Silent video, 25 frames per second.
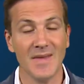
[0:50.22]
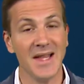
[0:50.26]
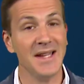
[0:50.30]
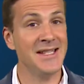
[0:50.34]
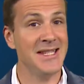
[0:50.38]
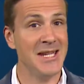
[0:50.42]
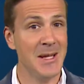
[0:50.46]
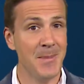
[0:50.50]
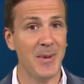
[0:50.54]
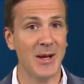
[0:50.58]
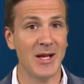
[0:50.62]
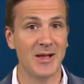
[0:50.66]

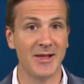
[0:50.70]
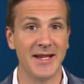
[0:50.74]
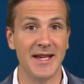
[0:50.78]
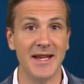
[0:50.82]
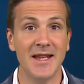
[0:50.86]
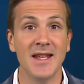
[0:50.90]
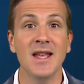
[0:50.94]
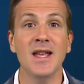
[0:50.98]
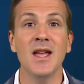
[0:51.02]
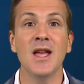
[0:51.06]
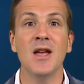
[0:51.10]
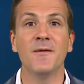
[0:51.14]

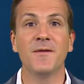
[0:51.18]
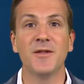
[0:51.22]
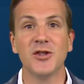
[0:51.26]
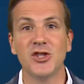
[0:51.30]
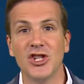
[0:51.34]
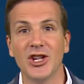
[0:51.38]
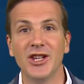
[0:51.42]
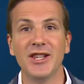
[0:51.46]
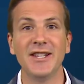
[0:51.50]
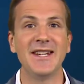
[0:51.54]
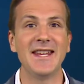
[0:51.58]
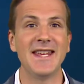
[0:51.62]
Typically,
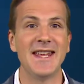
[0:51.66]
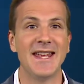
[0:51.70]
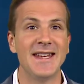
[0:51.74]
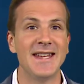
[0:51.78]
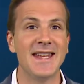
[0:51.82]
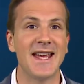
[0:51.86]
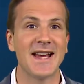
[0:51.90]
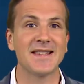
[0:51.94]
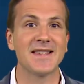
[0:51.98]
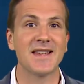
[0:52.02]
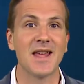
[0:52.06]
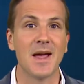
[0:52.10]
fragility
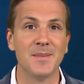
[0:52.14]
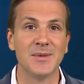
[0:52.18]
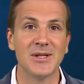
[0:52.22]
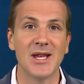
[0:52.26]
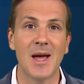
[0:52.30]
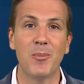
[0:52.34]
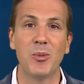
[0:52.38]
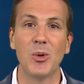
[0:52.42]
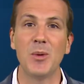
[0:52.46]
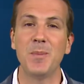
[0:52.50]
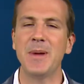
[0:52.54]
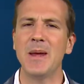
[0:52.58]
index comes
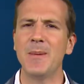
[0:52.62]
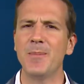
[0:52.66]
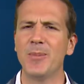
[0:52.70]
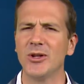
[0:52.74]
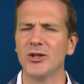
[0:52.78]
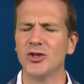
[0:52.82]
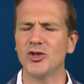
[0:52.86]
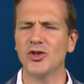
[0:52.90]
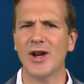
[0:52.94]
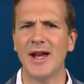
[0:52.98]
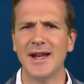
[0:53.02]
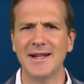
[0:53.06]
up when people
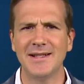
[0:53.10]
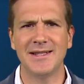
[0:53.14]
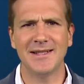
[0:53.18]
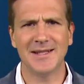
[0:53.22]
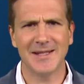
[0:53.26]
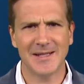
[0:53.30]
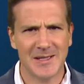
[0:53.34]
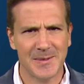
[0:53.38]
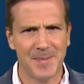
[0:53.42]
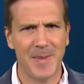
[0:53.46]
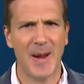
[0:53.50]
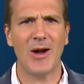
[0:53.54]
are trying to
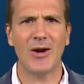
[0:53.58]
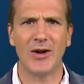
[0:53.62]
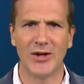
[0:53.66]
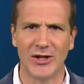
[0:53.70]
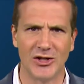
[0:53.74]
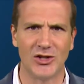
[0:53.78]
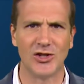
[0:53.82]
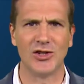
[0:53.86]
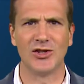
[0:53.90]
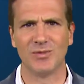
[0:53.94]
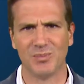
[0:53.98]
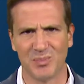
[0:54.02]

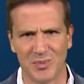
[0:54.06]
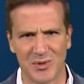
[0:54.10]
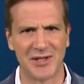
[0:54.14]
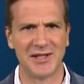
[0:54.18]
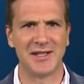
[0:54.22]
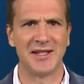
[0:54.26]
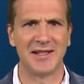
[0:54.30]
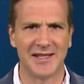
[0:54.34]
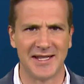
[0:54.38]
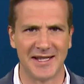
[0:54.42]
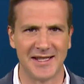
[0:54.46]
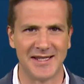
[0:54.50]
disparage
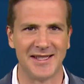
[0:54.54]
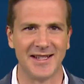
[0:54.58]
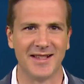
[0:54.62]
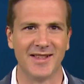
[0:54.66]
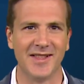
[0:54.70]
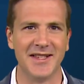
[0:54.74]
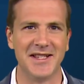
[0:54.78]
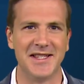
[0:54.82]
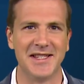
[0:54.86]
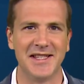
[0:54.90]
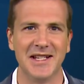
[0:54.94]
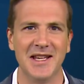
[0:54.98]

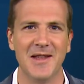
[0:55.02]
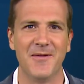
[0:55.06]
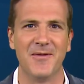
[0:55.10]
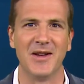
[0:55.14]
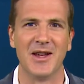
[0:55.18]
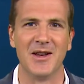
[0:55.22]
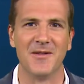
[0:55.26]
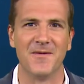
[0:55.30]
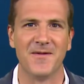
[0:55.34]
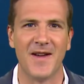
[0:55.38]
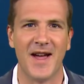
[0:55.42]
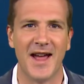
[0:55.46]
statistically
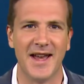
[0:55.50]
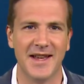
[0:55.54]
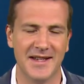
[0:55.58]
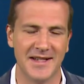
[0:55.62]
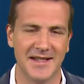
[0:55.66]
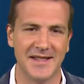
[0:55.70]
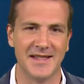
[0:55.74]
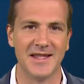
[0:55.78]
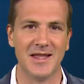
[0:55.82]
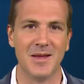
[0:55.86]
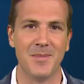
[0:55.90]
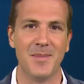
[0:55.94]
significant
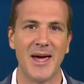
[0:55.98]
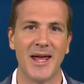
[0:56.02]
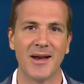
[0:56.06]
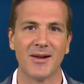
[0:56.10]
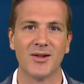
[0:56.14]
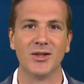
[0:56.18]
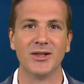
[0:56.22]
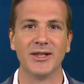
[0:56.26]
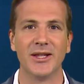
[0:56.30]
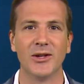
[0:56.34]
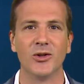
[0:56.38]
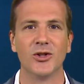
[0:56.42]
findings in the
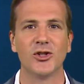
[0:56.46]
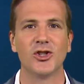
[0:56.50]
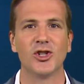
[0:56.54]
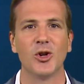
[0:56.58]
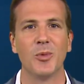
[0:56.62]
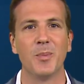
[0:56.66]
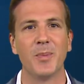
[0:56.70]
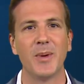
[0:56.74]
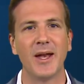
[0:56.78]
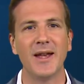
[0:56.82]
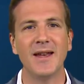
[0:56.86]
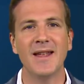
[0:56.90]
medical literature,
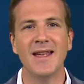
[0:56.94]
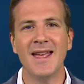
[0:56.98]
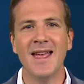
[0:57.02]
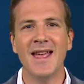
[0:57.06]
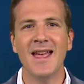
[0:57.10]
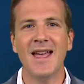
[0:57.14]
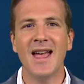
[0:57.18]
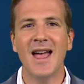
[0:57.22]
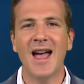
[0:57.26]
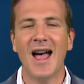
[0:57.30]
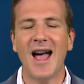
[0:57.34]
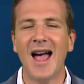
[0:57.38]
but
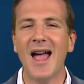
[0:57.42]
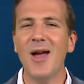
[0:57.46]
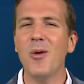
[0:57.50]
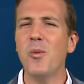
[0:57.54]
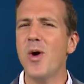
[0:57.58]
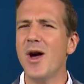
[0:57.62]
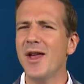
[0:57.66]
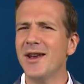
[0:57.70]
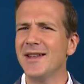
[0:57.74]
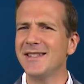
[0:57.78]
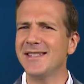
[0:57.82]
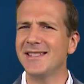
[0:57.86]
I
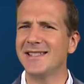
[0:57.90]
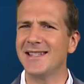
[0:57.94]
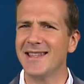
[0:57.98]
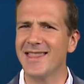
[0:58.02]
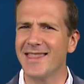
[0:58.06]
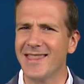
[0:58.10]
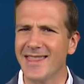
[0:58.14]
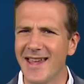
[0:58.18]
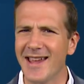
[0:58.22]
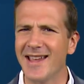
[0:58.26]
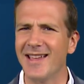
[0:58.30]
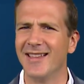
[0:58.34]
want us to
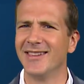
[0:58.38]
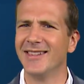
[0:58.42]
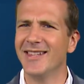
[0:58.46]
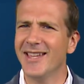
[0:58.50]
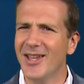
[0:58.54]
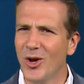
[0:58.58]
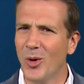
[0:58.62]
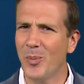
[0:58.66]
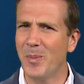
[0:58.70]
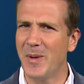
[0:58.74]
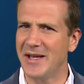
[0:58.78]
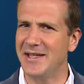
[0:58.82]
think a
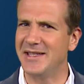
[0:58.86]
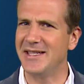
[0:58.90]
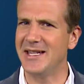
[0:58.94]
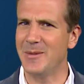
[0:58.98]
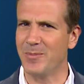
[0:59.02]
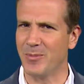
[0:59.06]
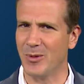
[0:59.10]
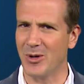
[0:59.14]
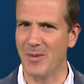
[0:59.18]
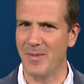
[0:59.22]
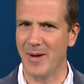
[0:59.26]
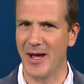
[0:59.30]
little bit
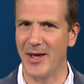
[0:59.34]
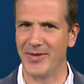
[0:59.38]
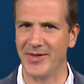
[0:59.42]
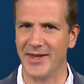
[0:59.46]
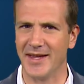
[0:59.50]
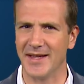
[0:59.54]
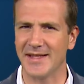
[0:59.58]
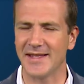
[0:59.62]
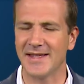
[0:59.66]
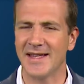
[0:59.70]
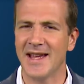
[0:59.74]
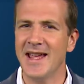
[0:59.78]
deeper about
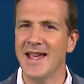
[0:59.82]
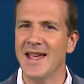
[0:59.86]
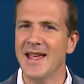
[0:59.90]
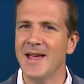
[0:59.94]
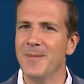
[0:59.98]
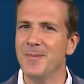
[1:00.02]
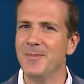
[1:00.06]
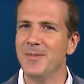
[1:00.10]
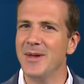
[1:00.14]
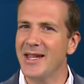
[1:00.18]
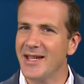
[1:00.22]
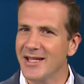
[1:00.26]
this
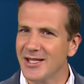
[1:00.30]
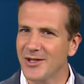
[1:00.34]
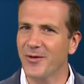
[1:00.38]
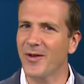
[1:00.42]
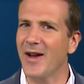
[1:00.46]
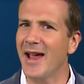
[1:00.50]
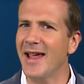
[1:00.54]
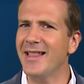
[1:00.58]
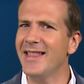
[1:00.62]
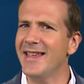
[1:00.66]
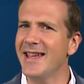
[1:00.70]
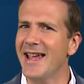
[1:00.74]
because
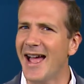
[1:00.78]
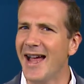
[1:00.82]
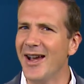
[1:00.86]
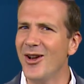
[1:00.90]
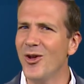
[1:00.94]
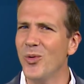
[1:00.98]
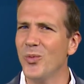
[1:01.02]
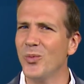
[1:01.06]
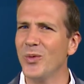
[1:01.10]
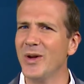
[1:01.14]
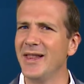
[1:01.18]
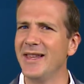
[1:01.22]
frankly, I
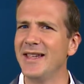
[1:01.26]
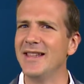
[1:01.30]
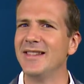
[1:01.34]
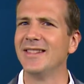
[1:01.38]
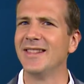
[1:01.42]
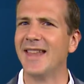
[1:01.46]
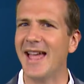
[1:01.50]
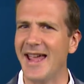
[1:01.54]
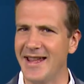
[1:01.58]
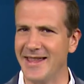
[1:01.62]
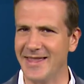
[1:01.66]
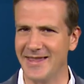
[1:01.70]
don't really
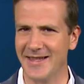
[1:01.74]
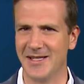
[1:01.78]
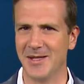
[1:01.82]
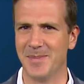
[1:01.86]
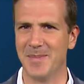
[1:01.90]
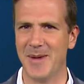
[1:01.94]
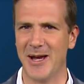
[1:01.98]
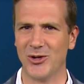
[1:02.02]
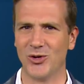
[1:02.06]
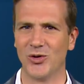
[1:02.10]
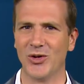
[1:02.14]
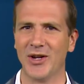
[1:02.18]
like this
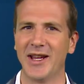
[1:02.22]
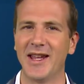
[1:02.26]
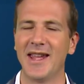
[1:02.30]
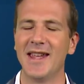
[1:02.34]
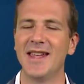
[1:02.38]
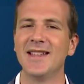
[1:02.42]
metric.